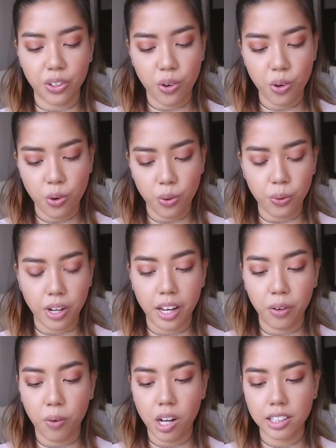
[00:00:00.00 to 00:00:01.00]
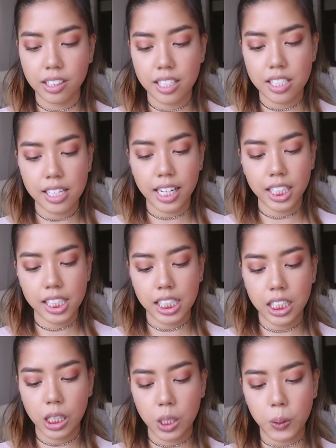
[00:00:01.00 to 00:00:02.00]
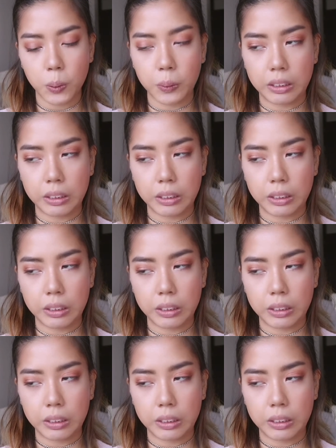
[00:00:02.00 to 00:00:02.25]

Oh, I want a sexy glow.